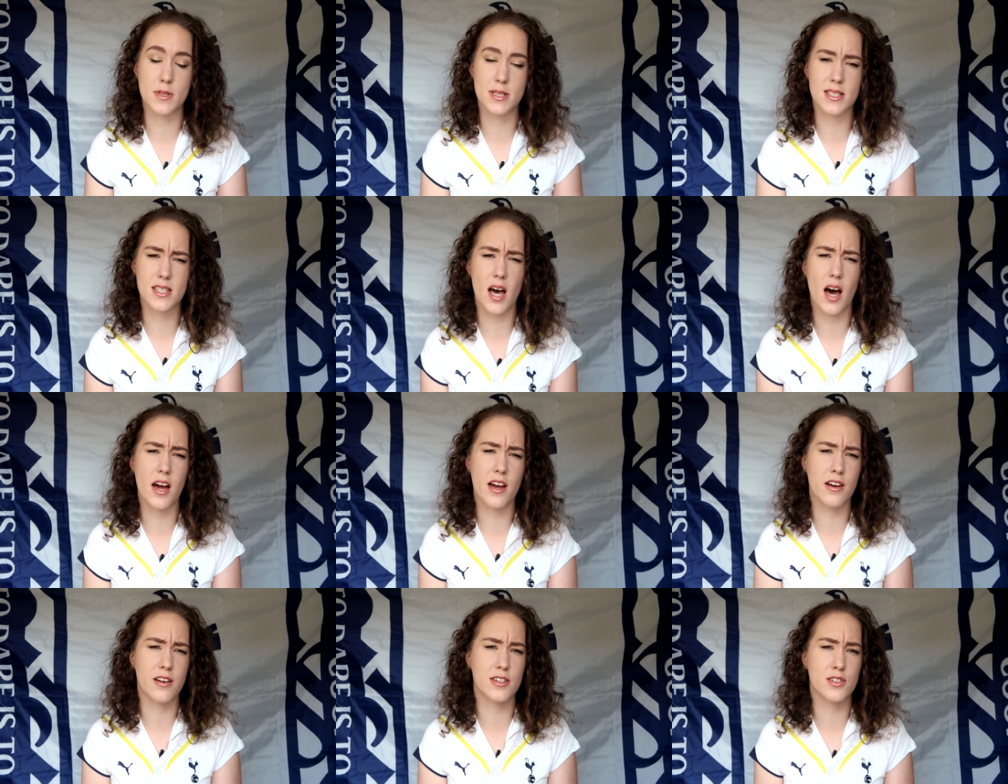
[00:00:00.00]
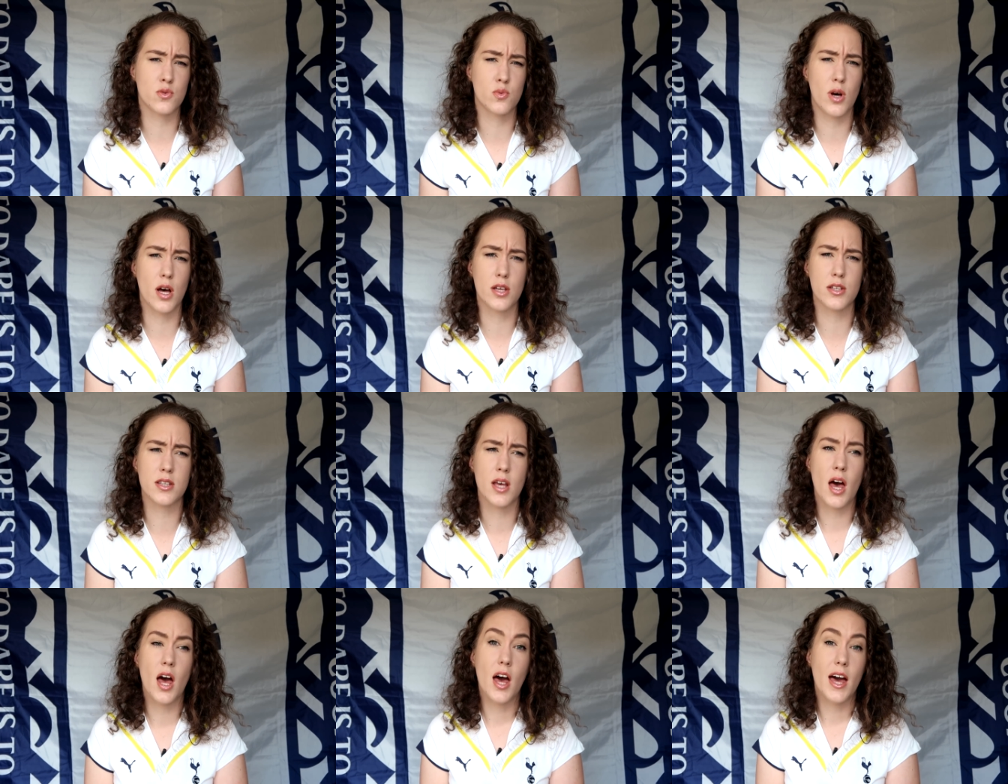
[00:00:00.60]
But Dier as
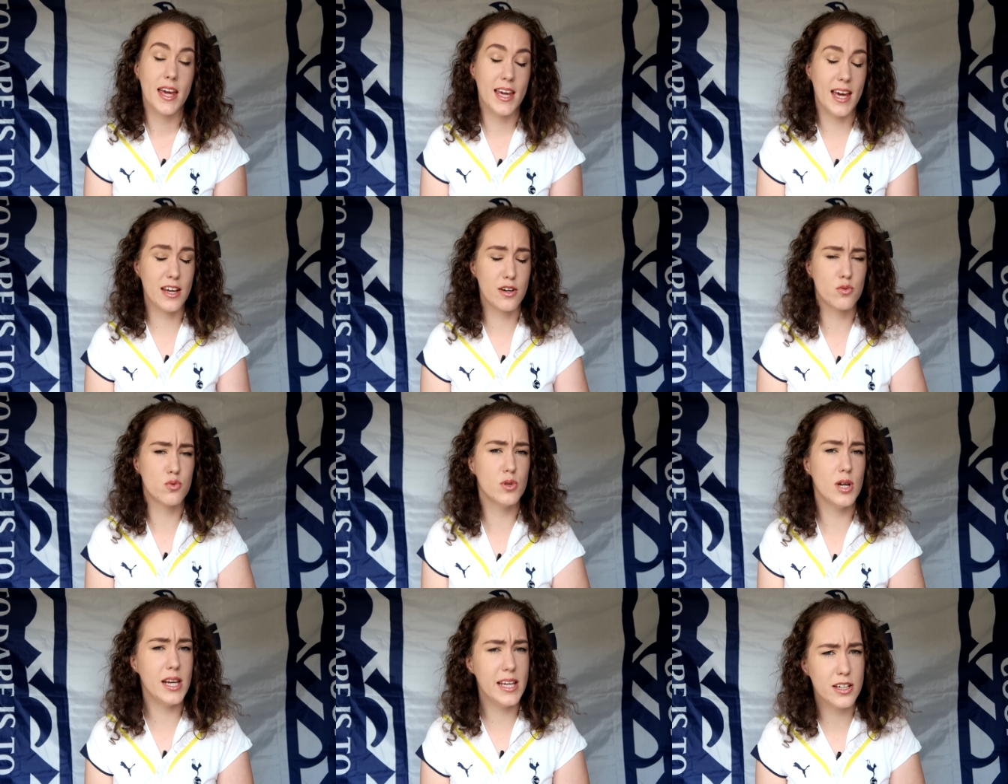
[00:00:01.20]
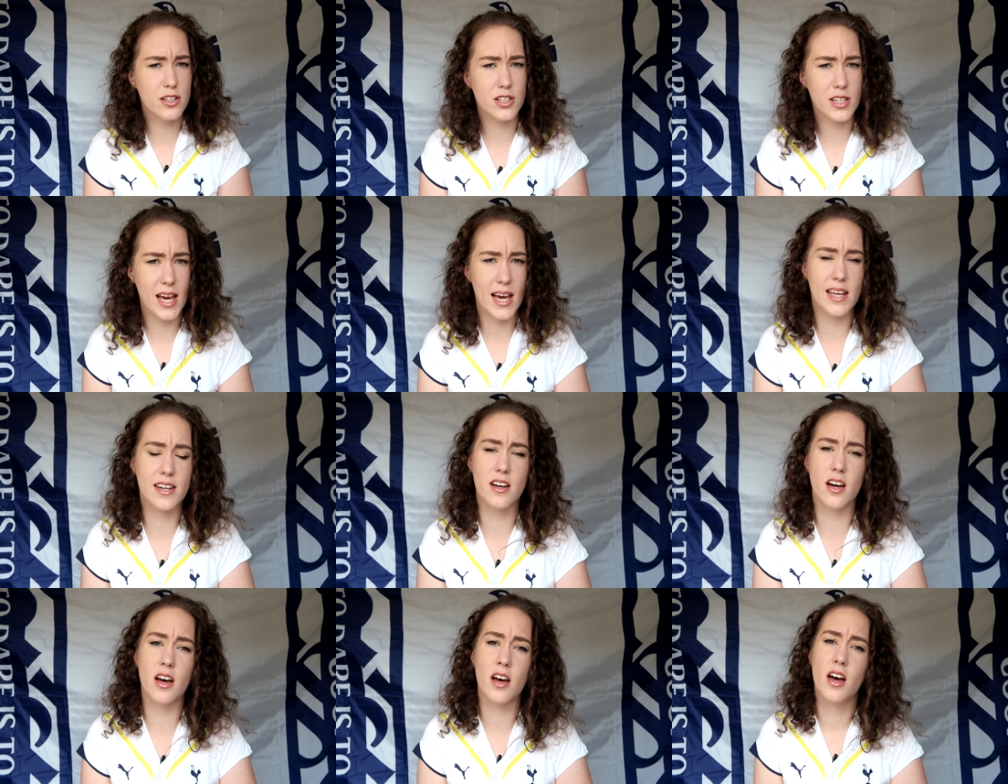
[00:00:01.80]
well, he had a really good
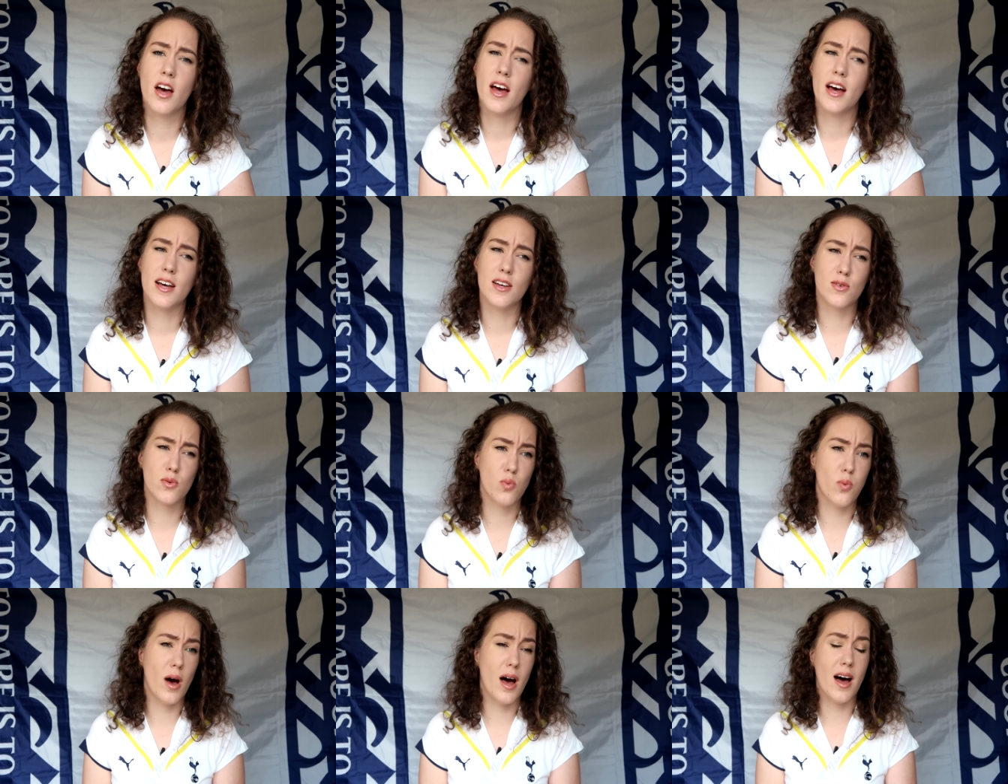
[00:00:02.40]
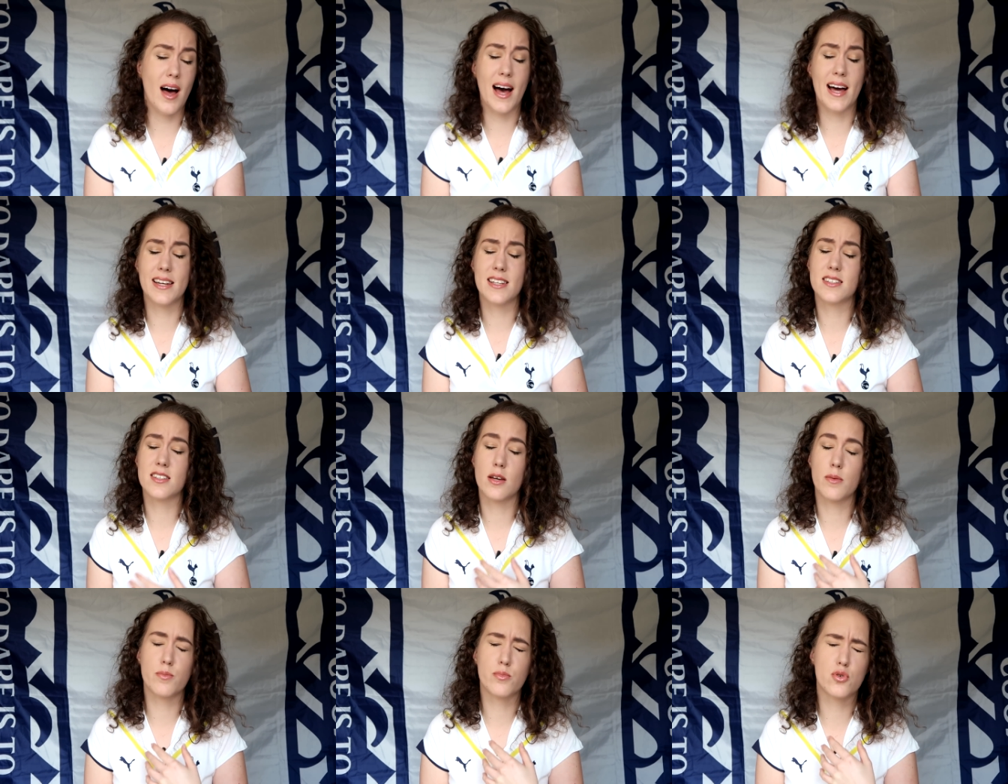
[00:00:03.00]
header as well and
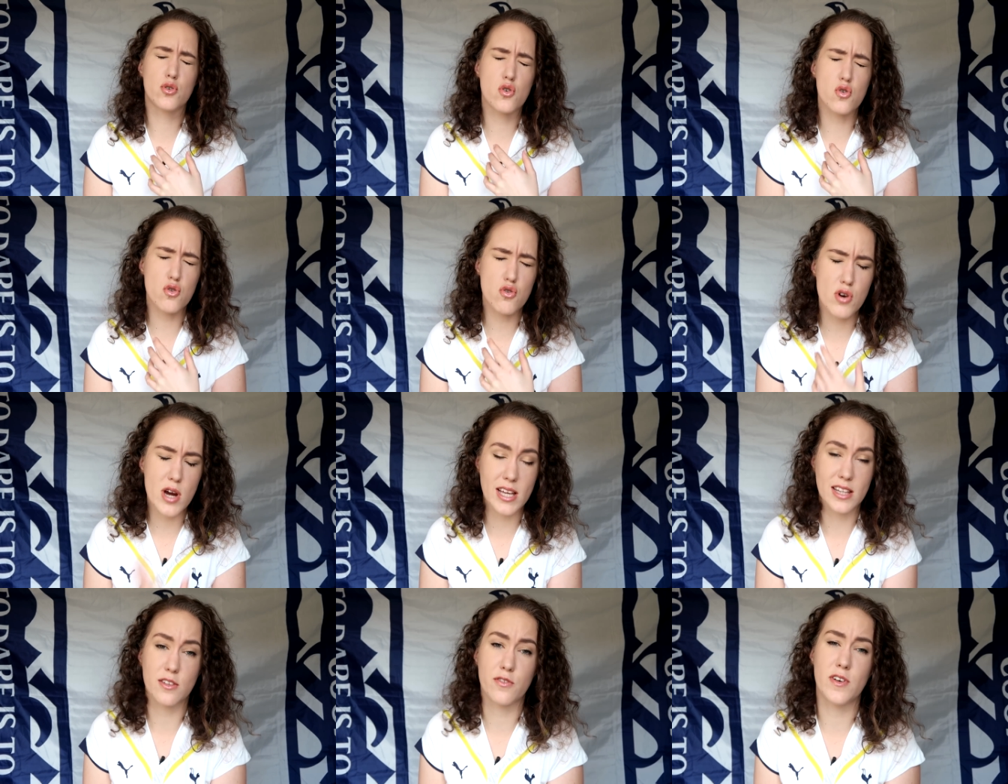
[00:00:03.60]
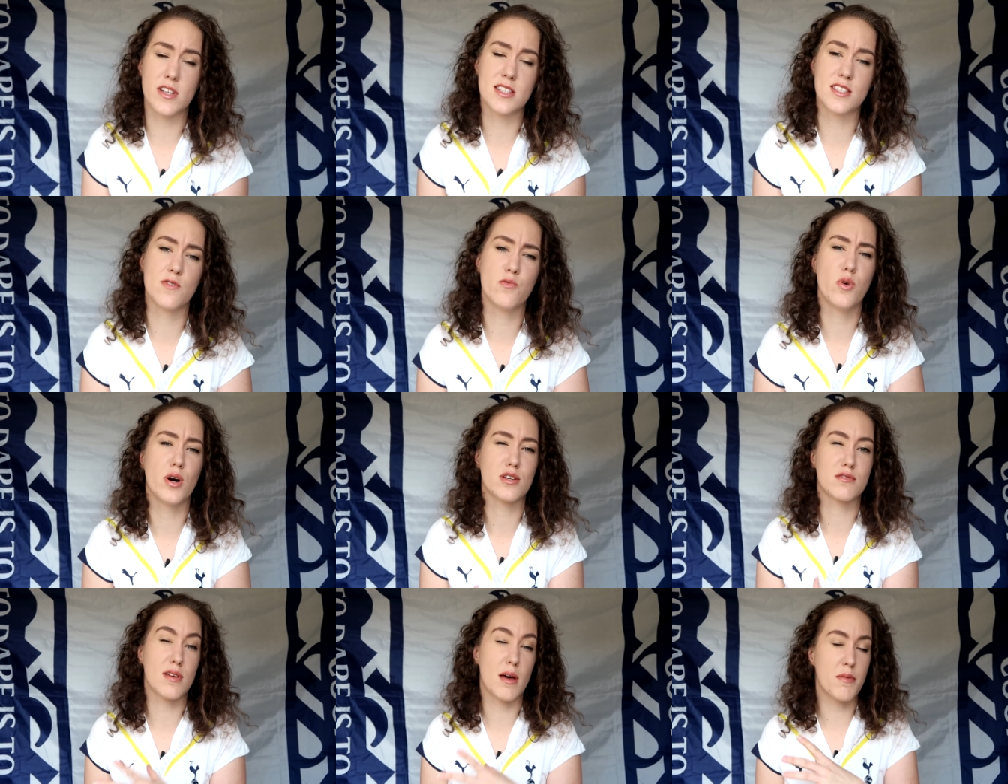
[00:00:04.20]
some great defensive
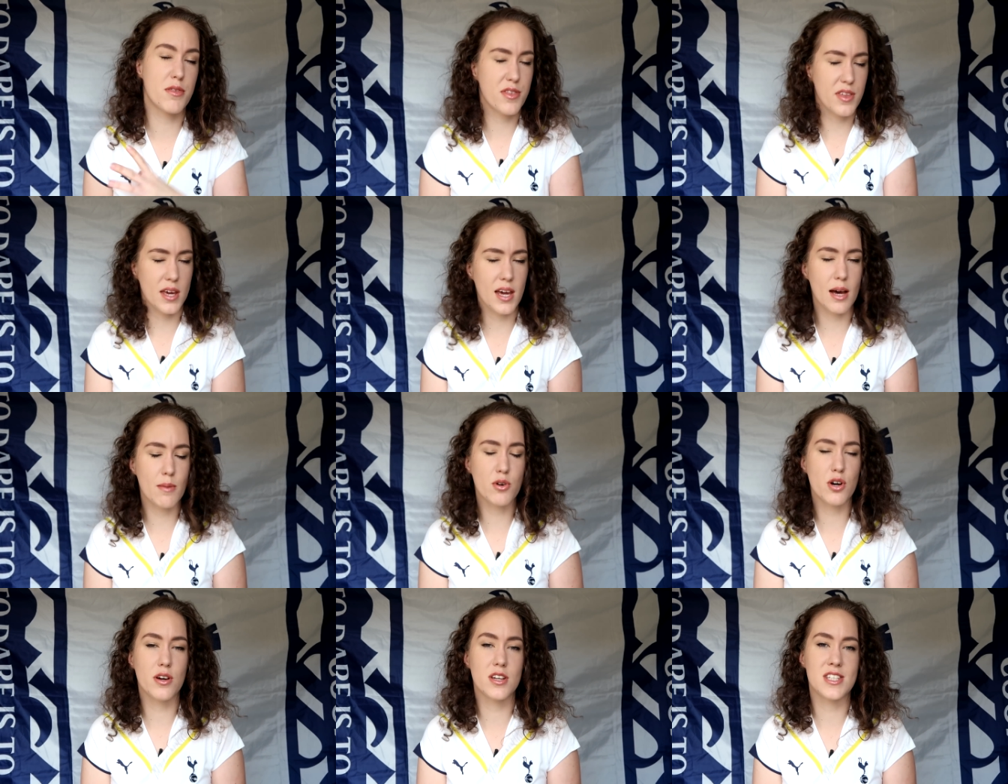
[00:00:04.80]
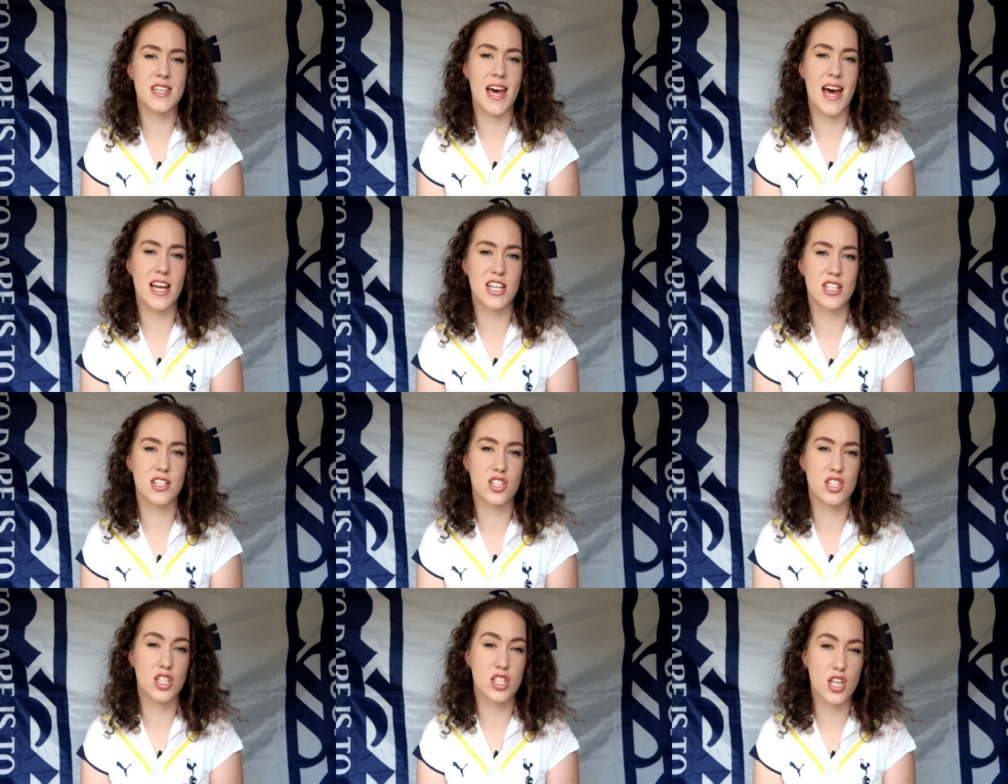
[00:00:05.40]
work. So I think I'm going to edge
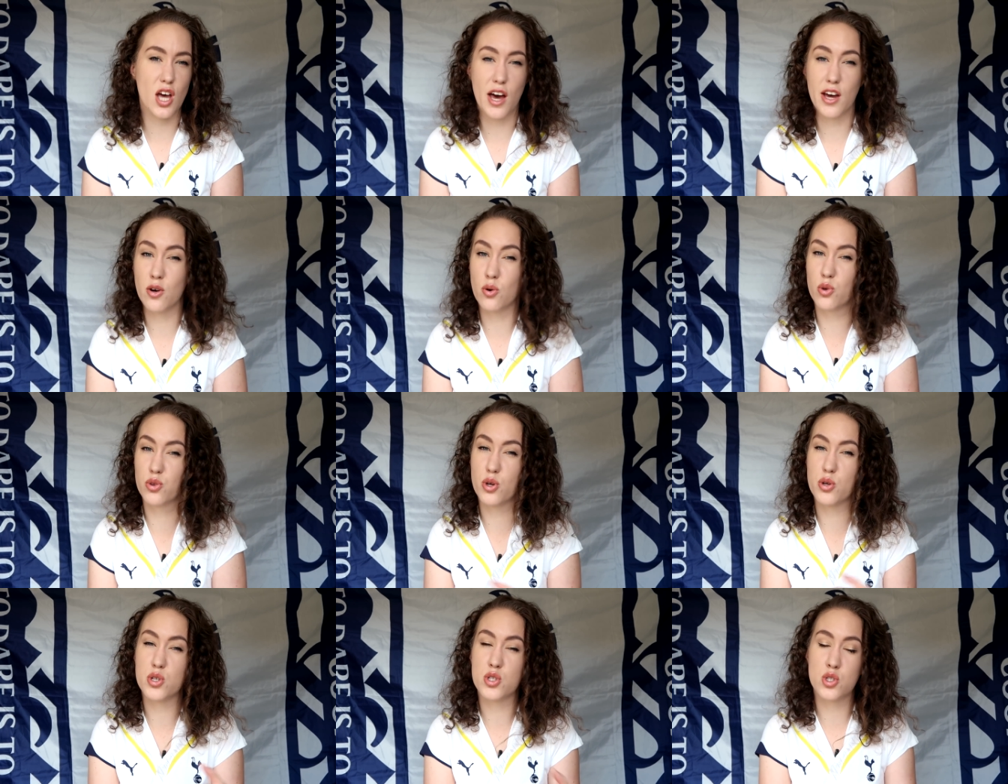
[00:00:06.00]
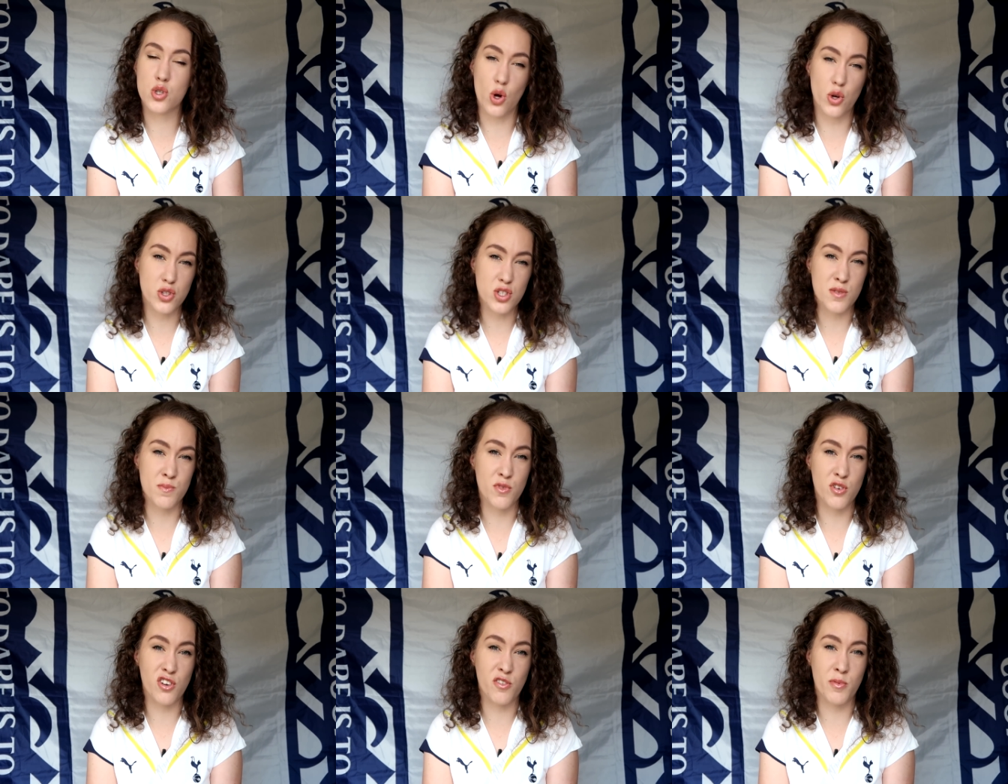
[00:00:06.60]
it to Dier, although
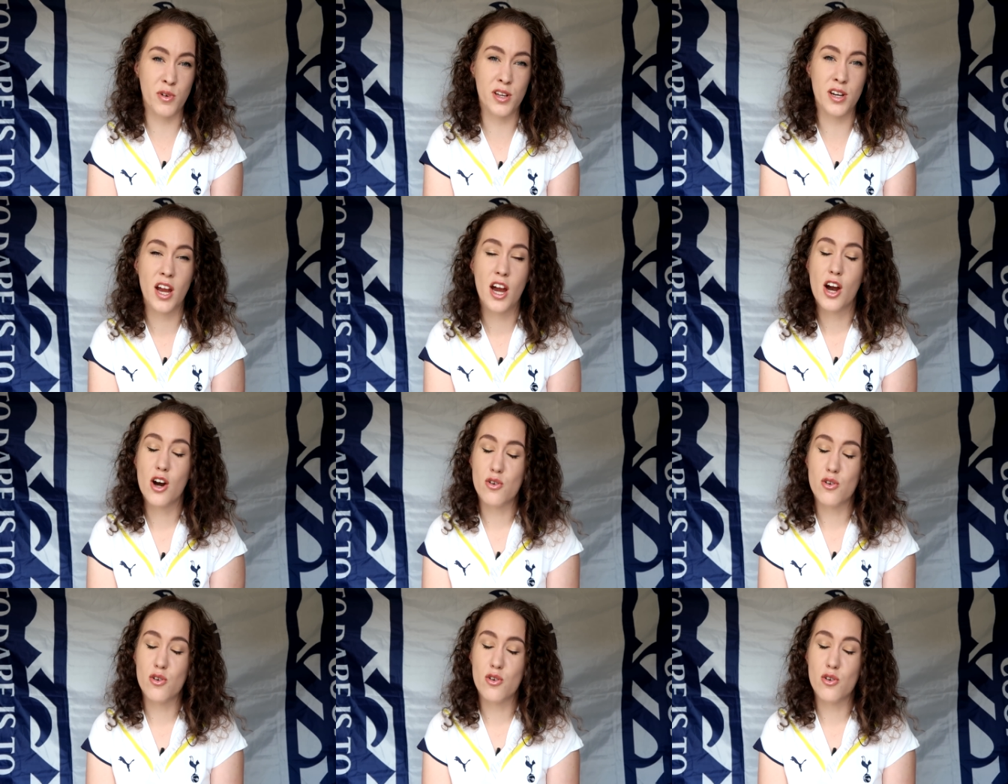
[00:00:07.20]
Son's movement